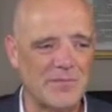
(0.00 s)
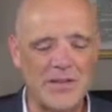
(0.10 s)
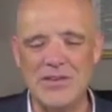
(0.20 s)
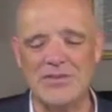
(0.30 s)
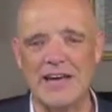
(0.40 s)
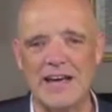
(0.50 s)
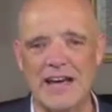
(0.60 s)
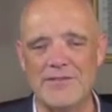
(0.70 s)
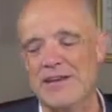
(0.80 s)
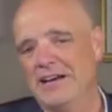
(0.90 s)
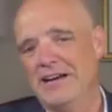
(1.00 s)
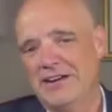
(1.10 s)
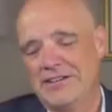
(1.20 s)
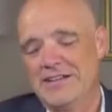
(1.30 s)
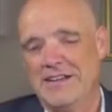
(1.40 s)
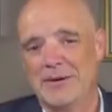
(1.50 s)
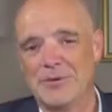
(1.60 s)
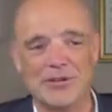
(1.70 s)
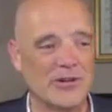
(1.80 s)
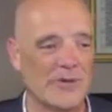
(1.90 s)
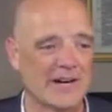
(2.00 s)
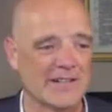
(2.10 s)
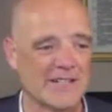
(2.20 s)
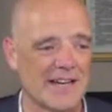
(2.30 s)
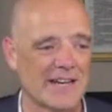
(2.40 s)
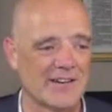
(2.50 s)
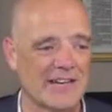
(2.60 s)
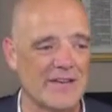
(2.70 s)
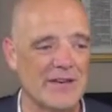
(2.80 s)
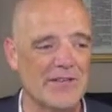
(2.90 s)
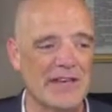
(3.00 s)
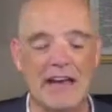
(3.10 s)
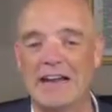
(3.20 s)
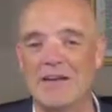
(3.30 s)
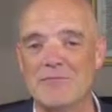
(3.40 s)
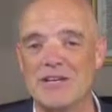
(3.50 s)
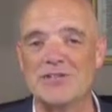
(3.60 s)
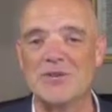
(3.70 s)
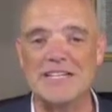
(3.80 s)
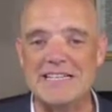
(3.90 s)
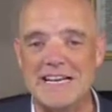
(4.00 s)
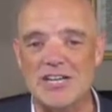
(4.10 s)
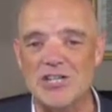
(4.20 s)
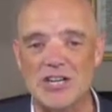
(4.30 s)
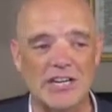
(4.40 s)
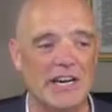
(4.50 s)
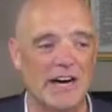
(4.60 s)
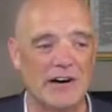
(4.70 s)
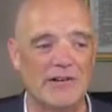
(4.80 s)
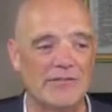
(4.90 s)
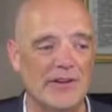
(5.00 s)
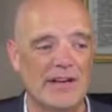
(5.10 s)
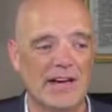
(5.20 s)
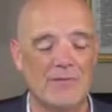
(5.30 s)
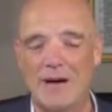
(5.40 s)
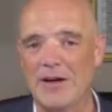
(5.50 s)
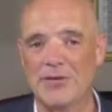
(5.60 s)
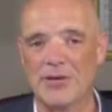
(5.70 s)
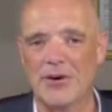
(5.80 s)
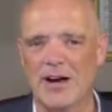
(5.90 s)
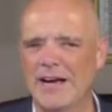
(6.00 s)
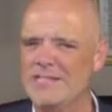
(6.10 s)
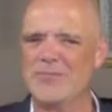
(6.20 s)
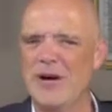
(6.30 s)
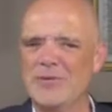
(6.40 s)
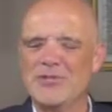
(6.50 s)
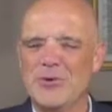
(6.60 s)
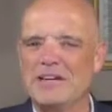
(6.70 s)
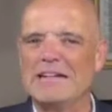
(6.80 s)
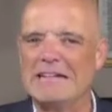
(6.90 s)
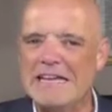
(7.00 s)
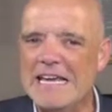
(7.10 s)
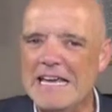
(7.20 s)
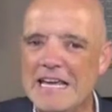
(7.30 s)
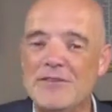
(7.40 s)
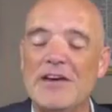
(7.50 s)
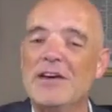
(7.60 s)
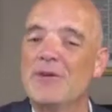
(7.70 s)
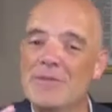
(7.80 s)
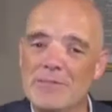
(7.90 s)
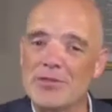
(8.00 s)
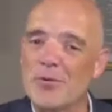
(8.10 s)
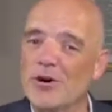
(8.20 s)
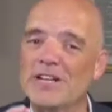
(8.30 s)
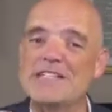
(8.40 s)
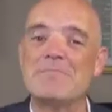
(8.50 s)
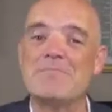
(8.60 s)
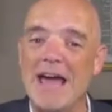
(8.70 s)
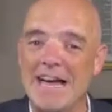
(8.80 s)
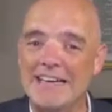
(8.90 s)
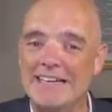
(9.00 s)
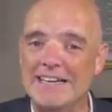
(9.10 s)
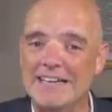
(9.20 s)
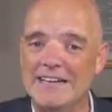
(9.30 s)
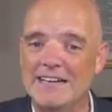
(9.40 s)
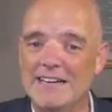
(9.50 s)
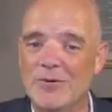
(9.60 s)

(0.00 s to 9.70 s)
You've got to have that. Now, it doesn't help in the New American Standard, leaving the elementary teaching of about the Christ. Why would you want to leave? Remember, the word is abandon.